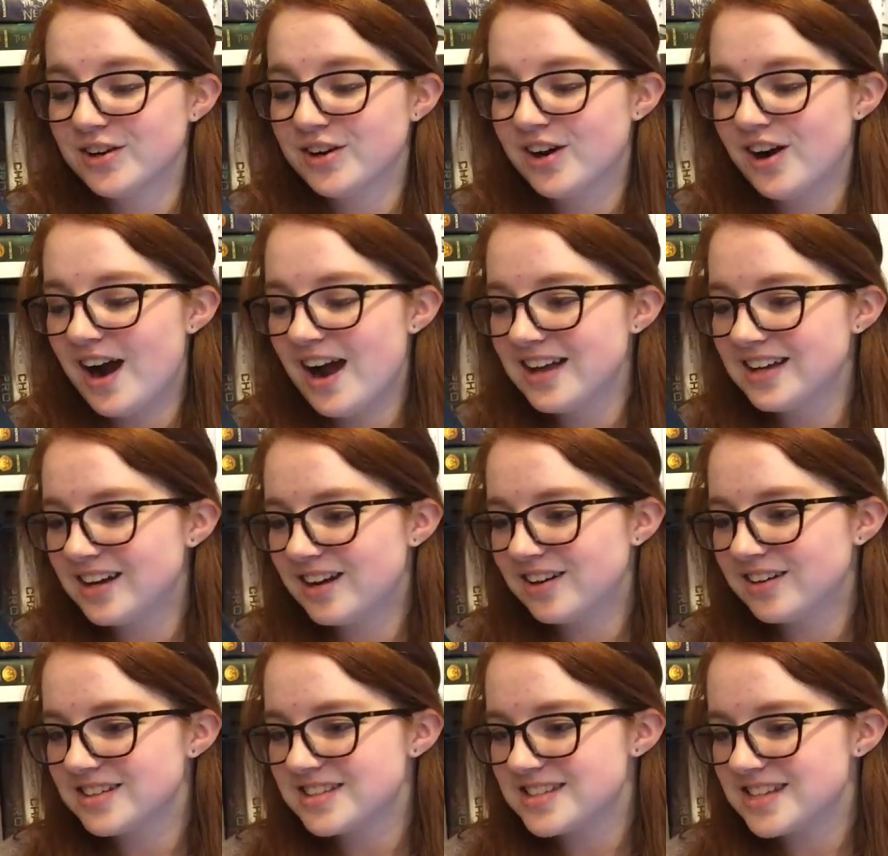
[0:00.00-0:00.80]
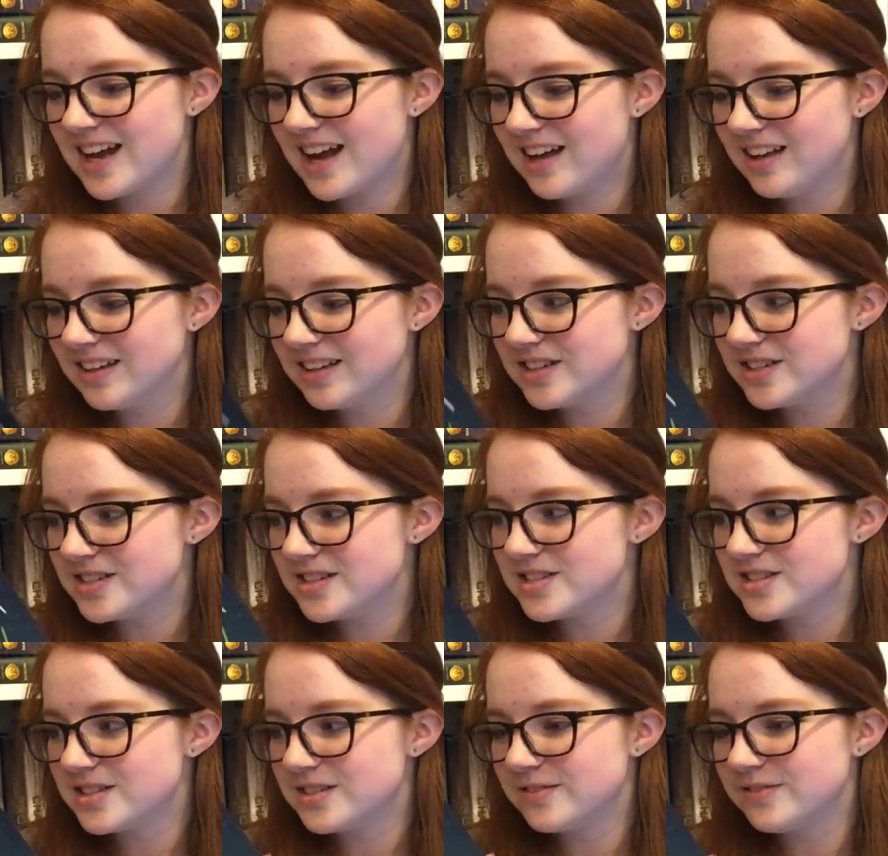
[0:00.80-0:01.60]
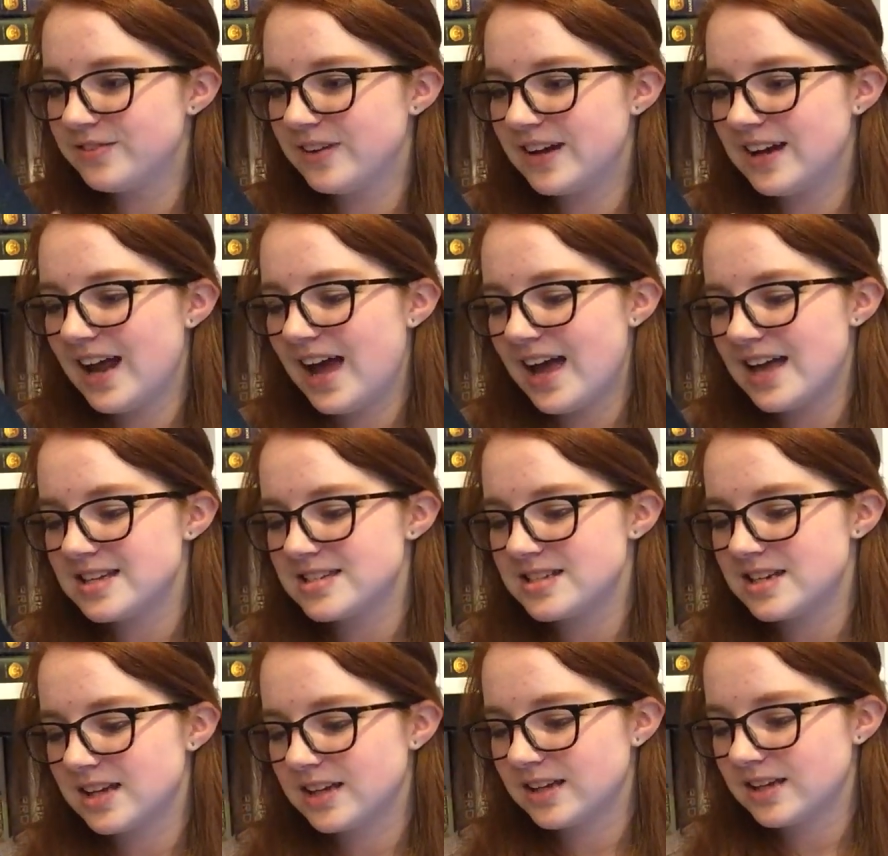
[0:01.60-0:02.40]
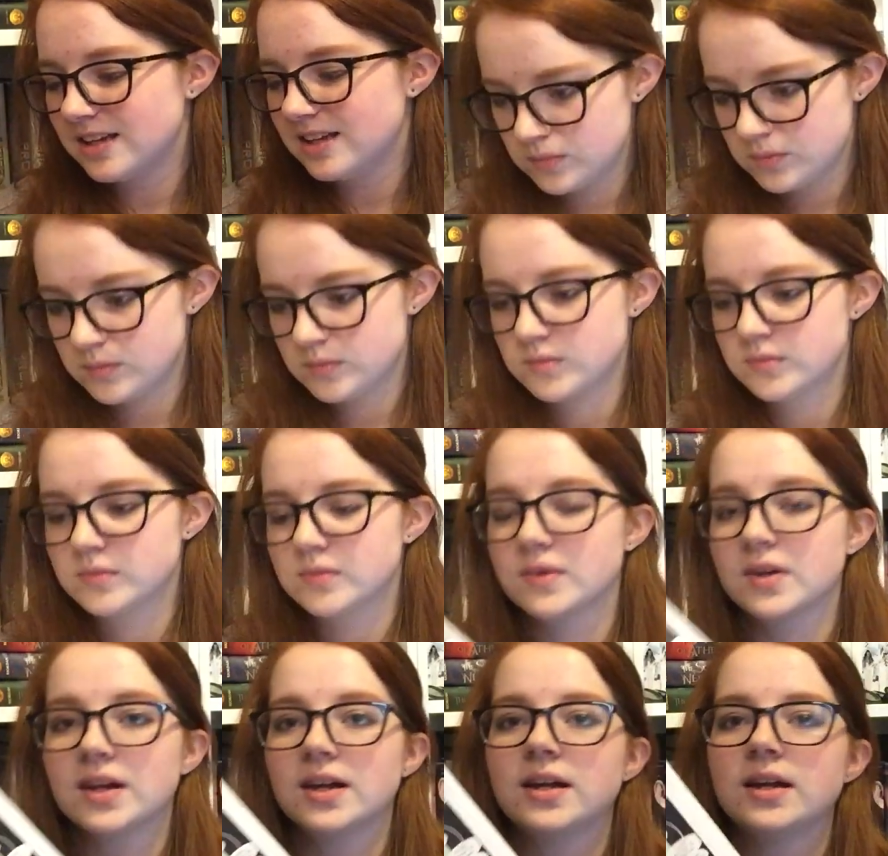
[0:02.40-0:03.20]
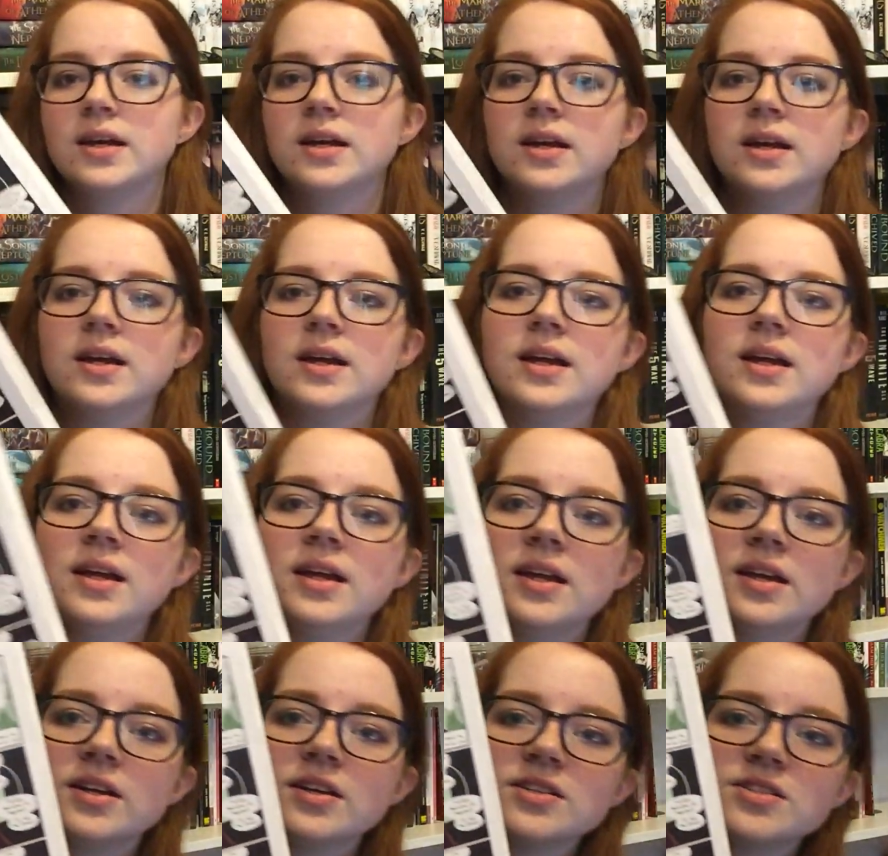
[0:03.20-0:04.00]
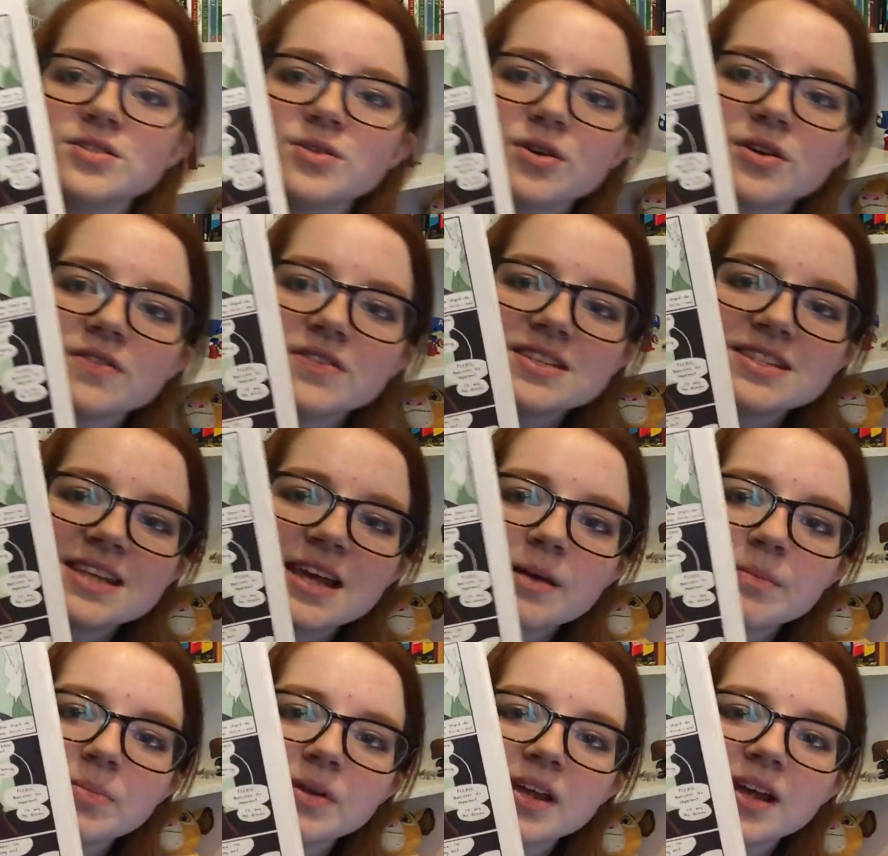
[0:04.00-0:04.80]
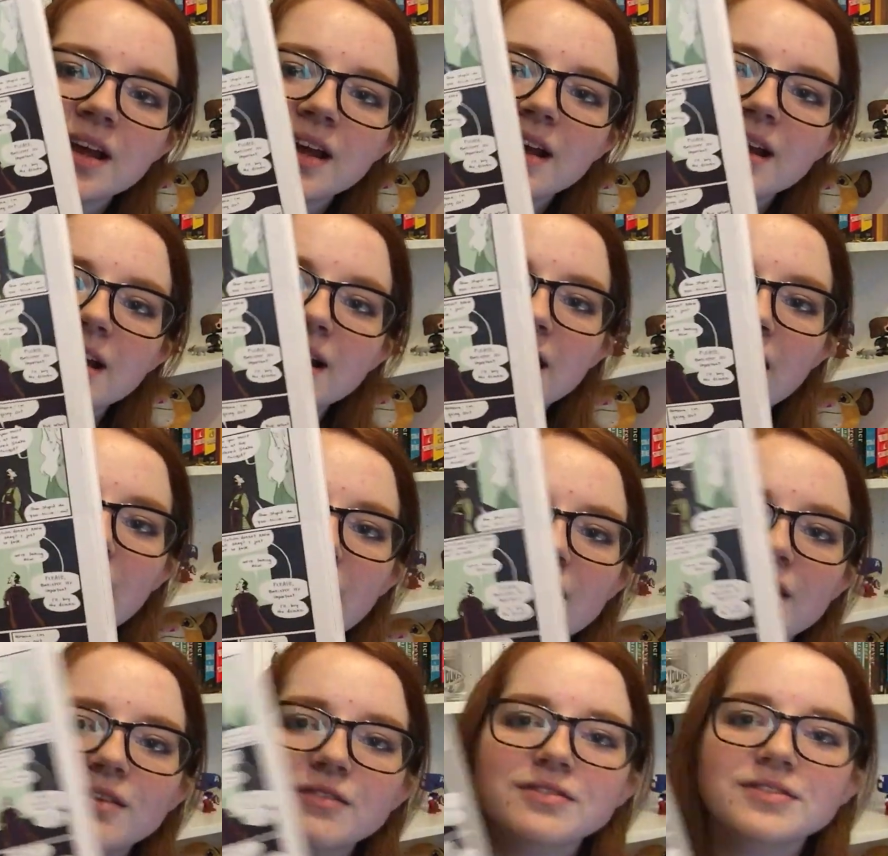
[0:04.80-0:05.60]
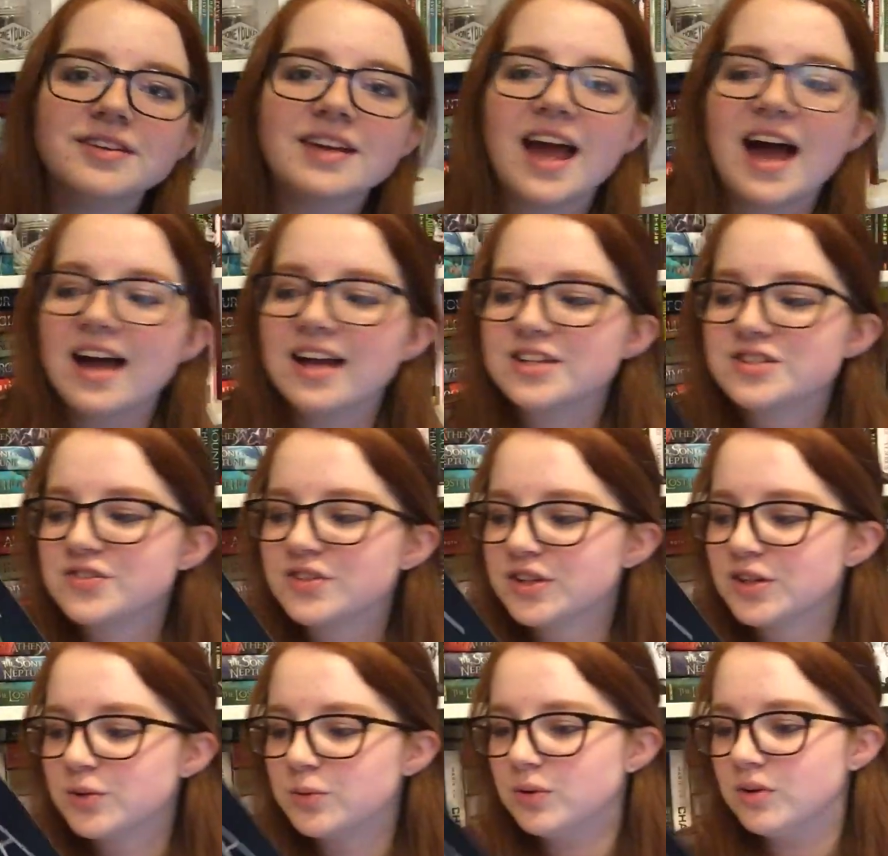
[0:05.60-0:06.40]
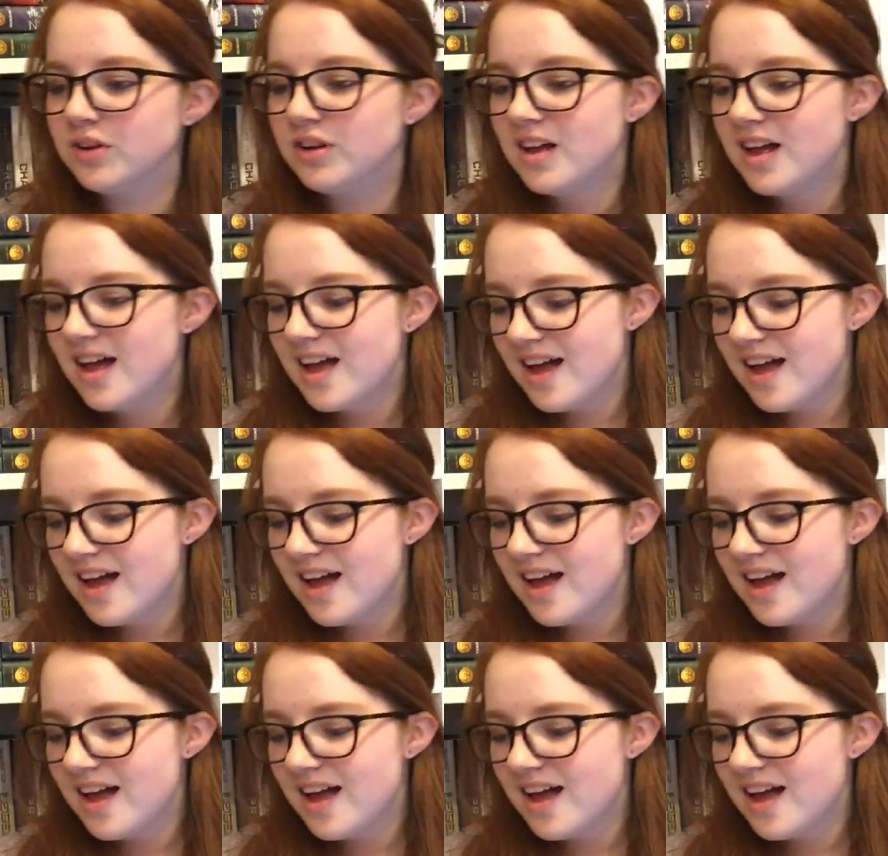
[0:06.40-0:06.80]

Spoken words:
Her art style is fantastic. Here's sort of a sampling of, yeah, it's really cool.